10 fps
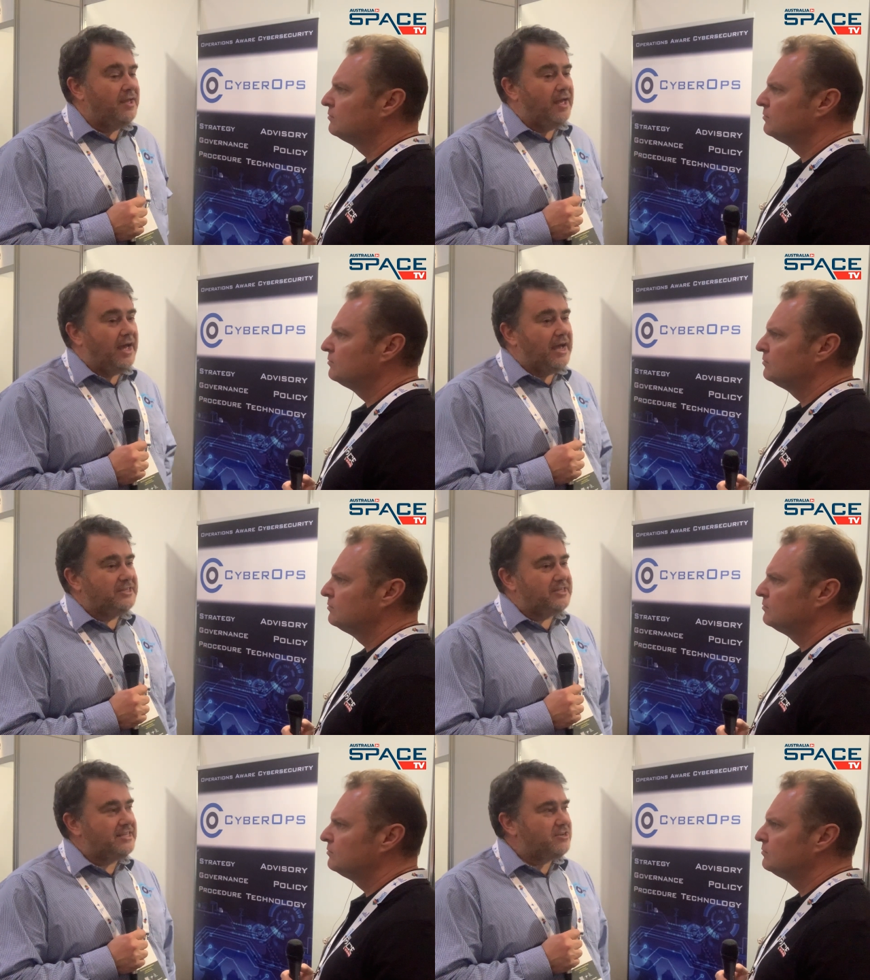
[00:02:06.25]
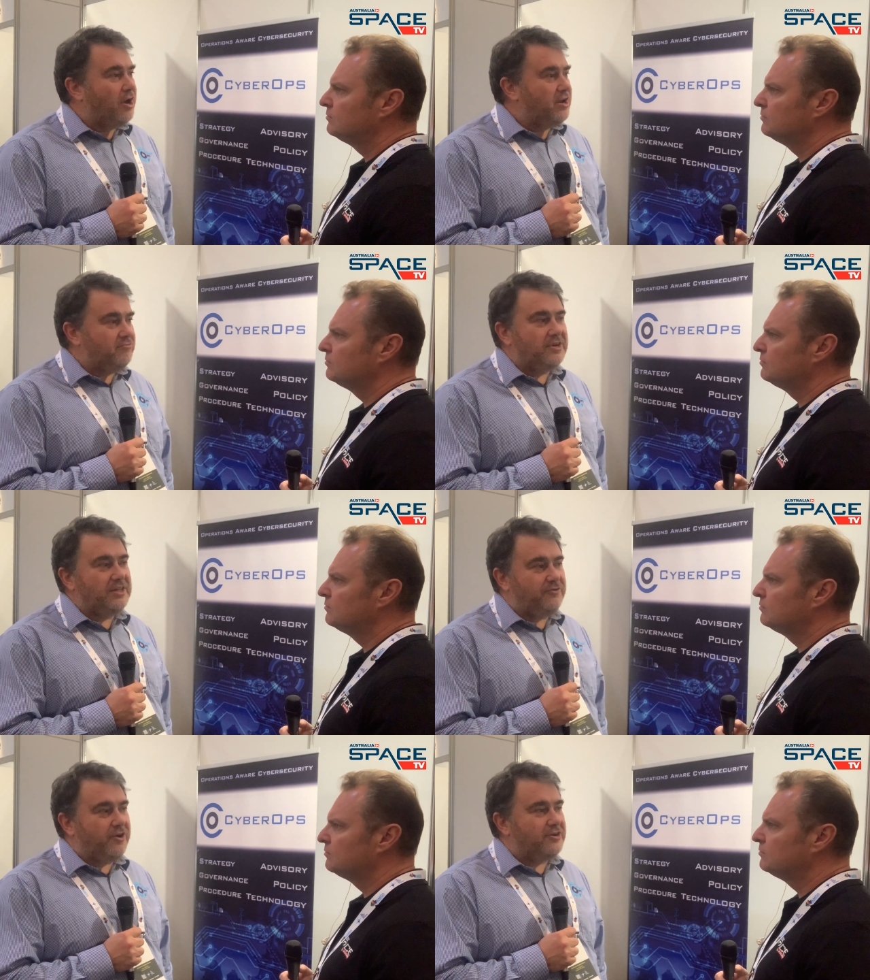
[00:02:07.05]
Speaker 1: Uh, so that's kind of
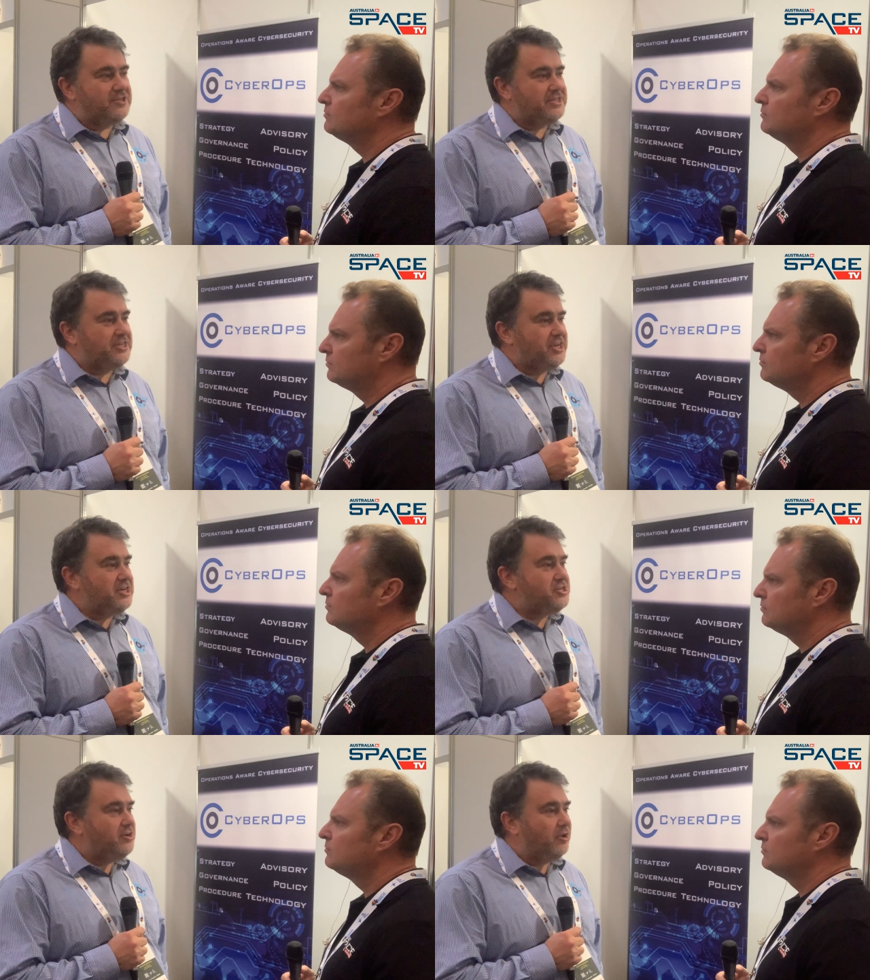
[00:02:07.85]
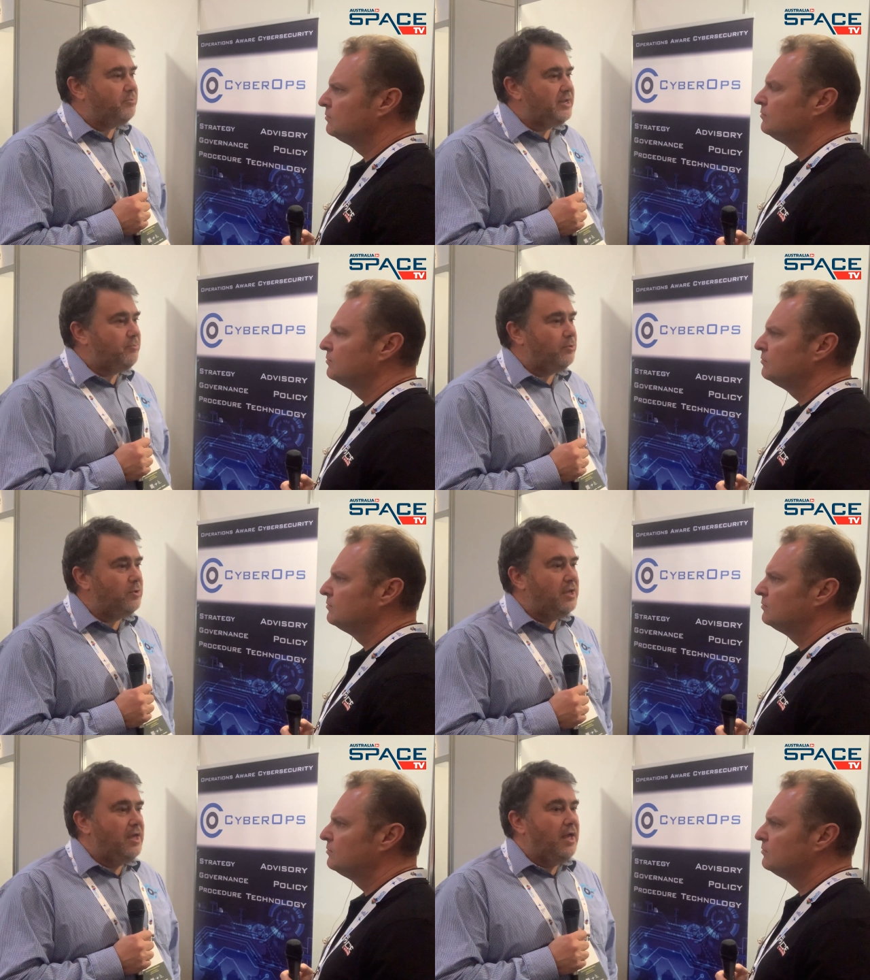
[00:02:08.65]
really focused the attention on people.
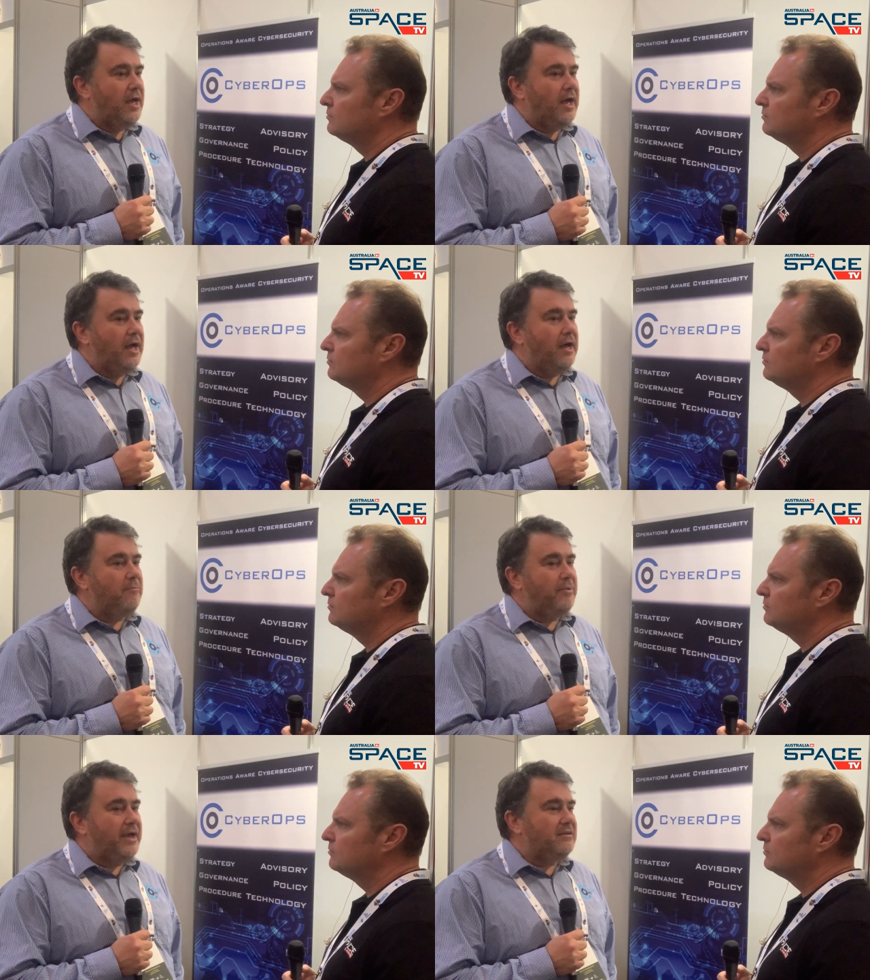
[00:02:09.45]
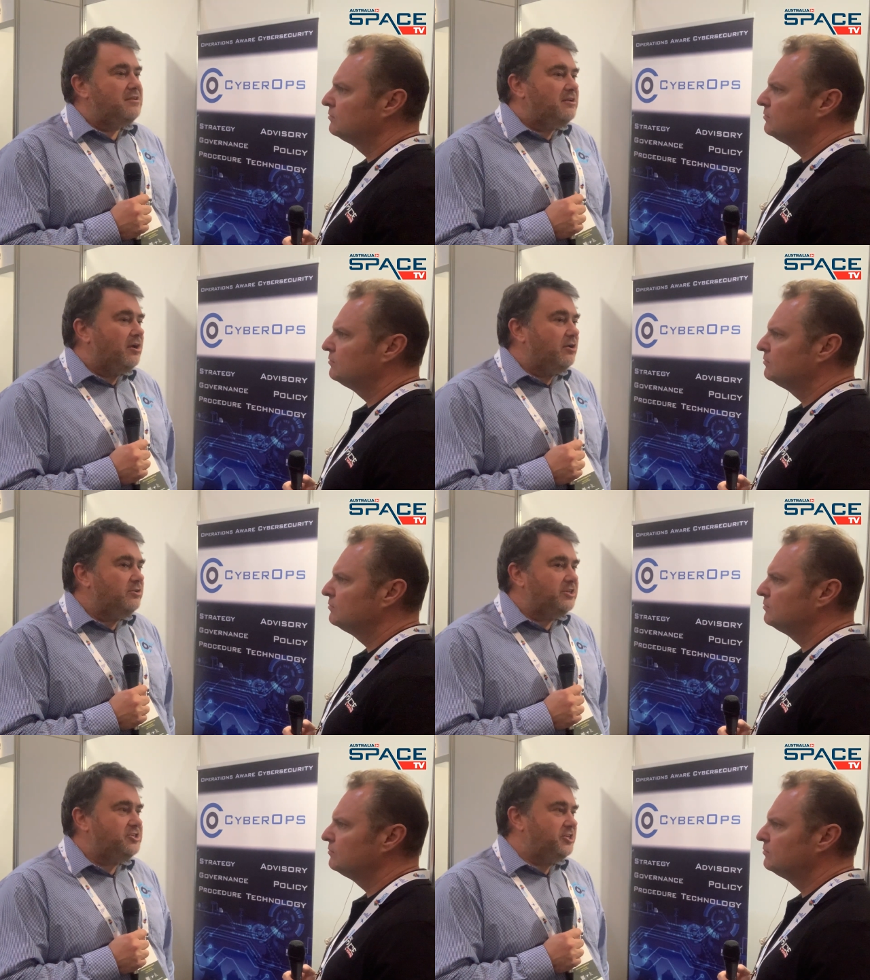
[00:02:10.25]
Um, but you know,
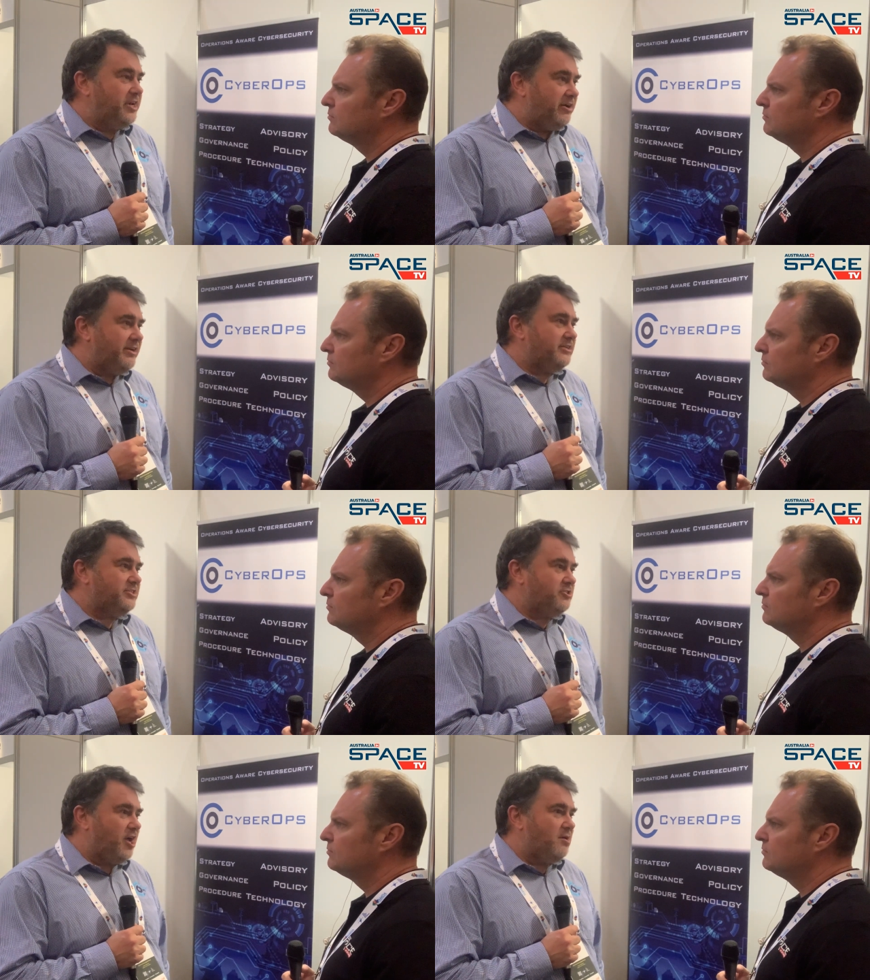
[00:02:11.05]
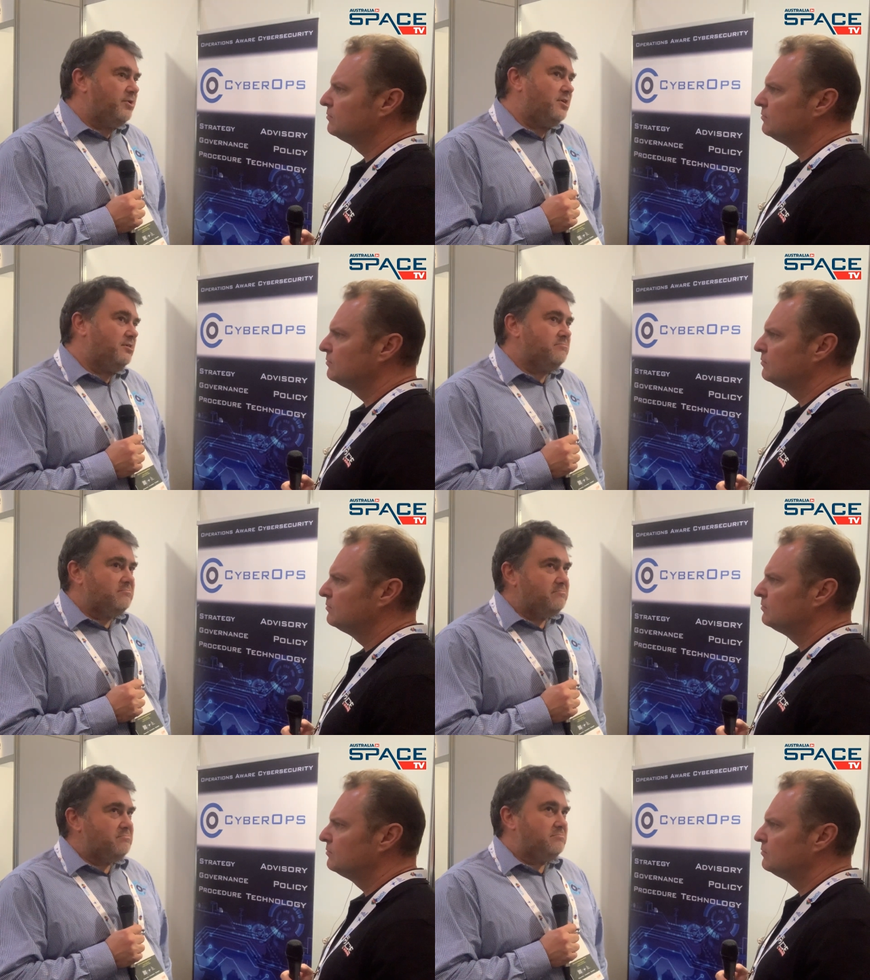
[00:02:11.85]
the generic cyber
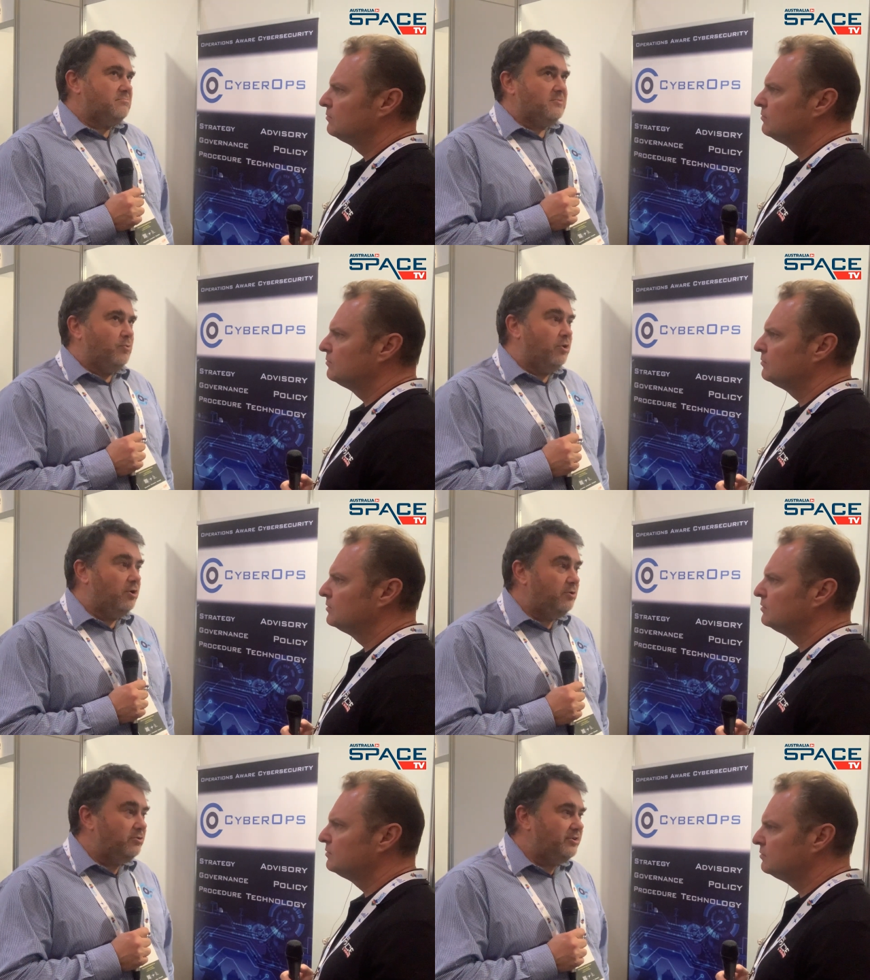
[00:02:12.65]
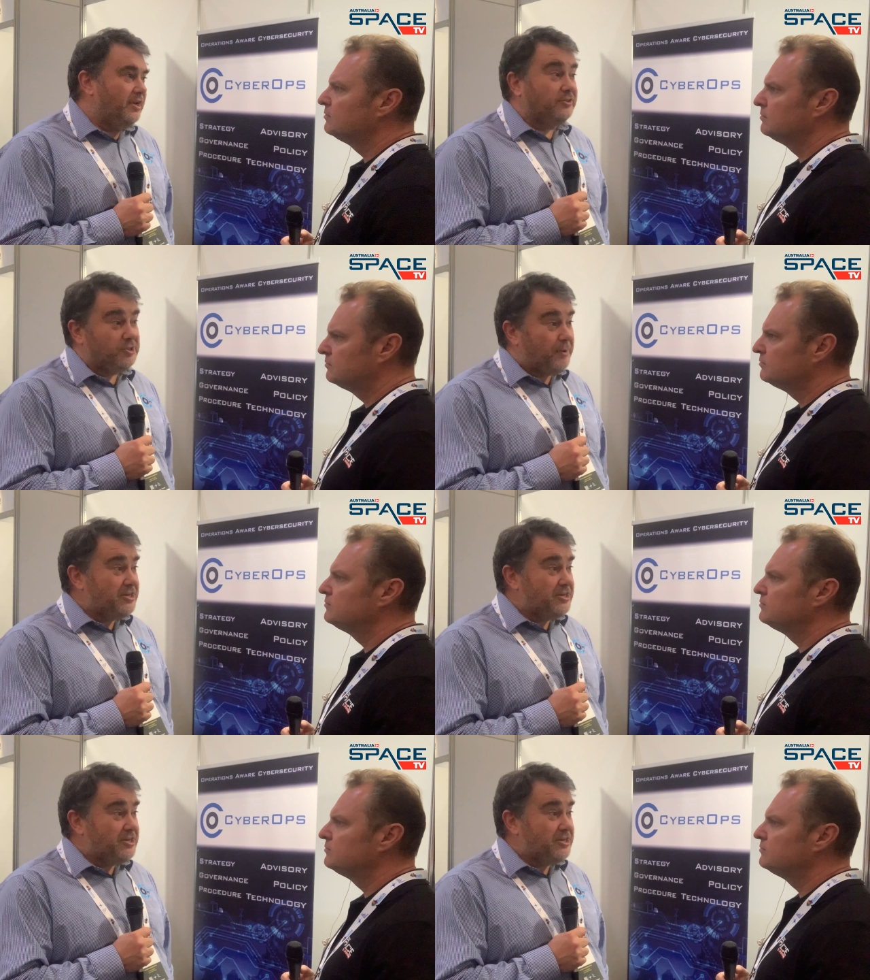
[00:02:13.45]
world, non-space